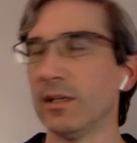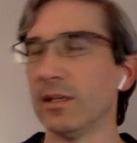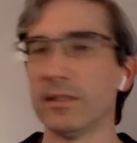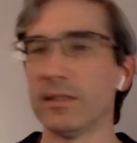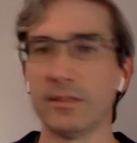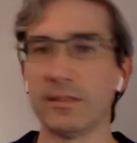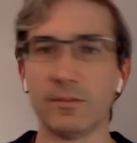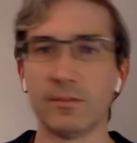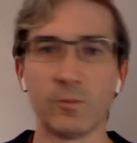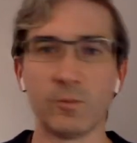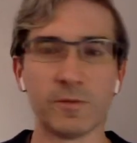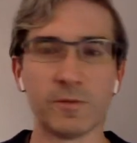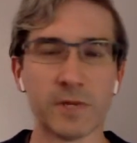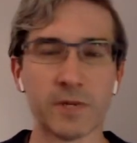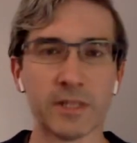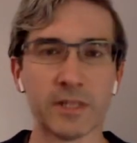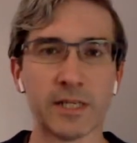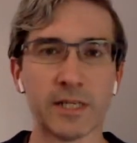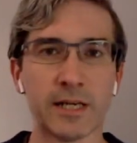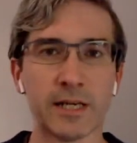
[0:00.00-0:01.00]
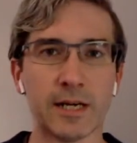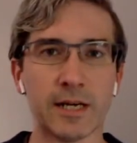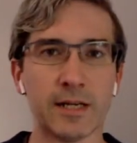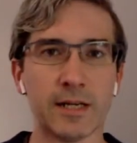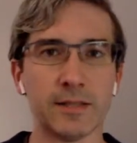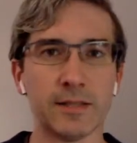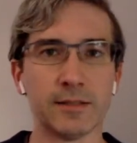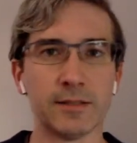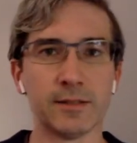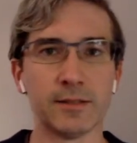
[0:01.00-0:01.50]
And we finally
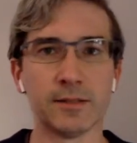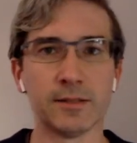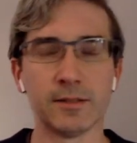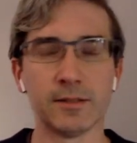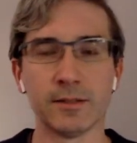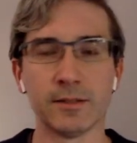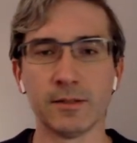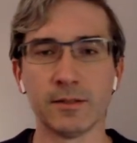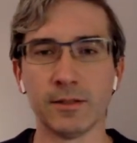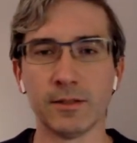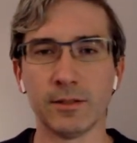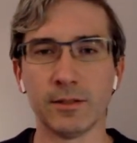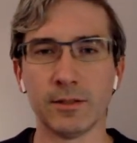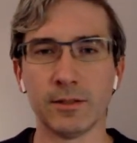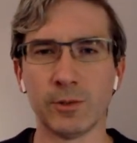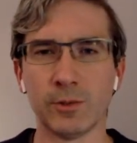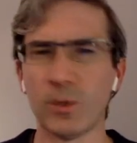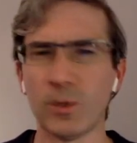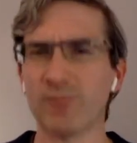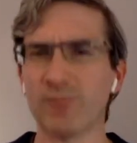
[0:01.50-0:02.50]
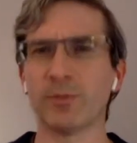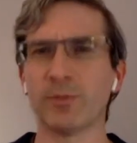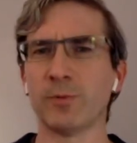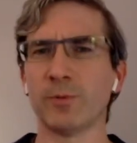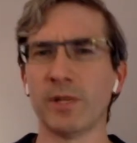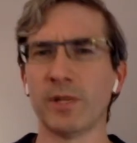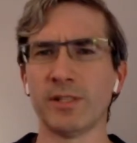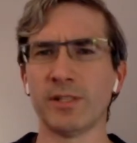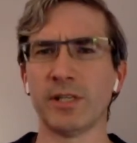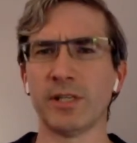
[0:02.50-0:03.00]
got whoever
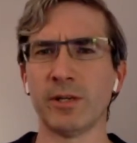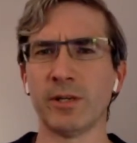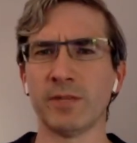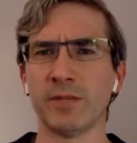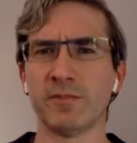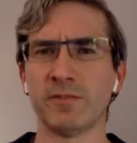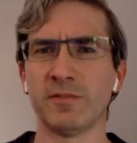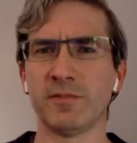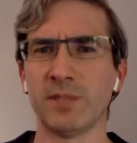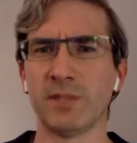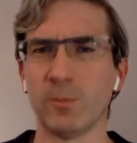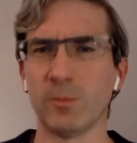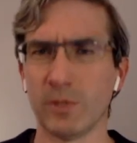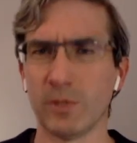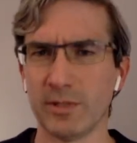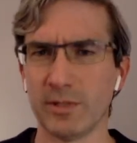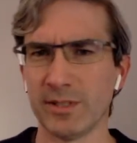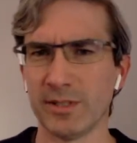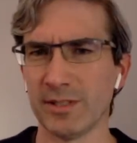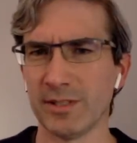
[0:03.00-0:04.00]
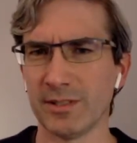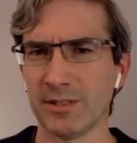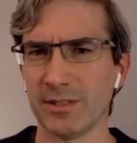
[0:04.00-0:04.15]
runs Area 51, is it